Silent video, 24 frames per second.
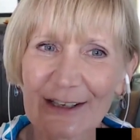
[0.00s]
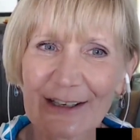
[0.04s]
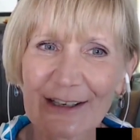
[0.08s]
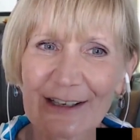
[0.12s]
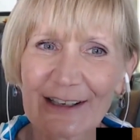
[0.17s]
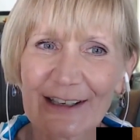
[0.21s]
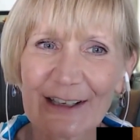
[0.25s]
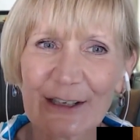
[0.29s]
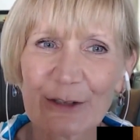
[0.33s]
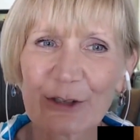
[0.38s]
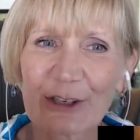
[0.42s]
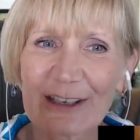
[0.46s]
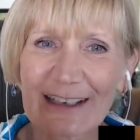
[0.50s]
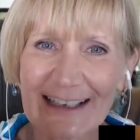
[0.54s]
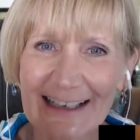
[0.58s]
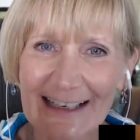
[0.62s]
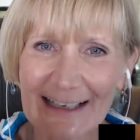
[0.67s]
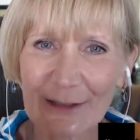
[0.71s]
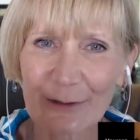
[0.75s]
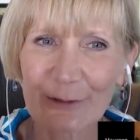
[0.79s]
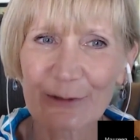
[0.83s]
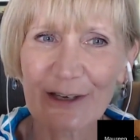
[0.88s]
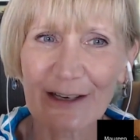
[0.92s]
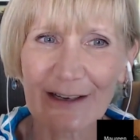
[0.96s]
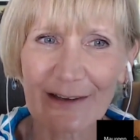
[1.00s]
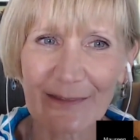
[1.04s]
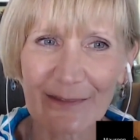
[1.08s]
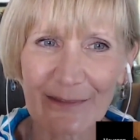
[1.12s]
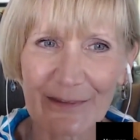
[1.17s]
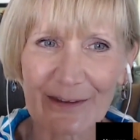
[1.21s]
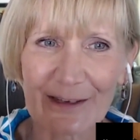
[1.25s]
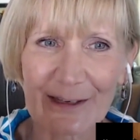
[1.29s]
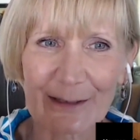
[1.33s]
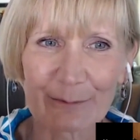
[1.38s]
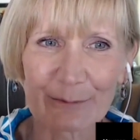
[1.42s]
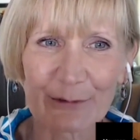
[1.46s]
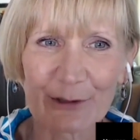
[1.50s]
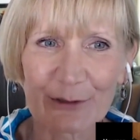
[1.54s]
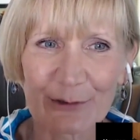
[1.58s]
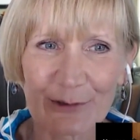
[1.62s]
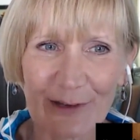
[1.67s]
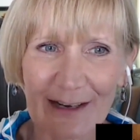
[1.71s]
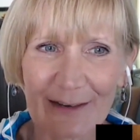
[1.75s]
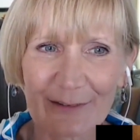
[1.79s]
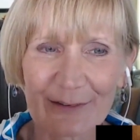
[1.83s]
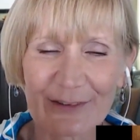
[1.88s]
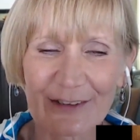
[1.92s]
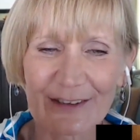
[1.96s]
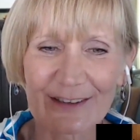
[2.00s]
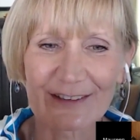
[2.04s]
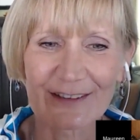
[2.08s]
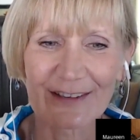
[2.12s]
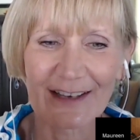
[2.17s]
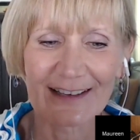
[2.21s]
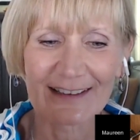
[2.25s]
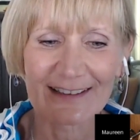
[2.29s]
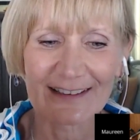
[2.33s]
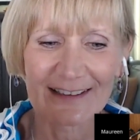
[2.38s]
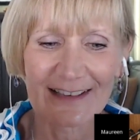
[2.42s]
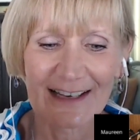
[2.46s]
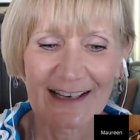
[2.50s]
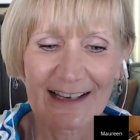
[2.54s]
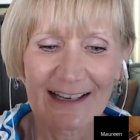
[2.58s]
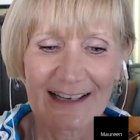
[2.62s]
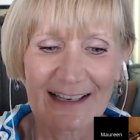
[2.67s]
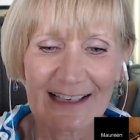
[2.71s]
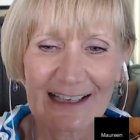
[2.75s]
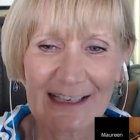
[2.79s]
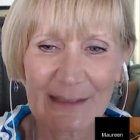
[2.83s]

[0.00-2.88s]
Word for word: he could count on them to drive success. He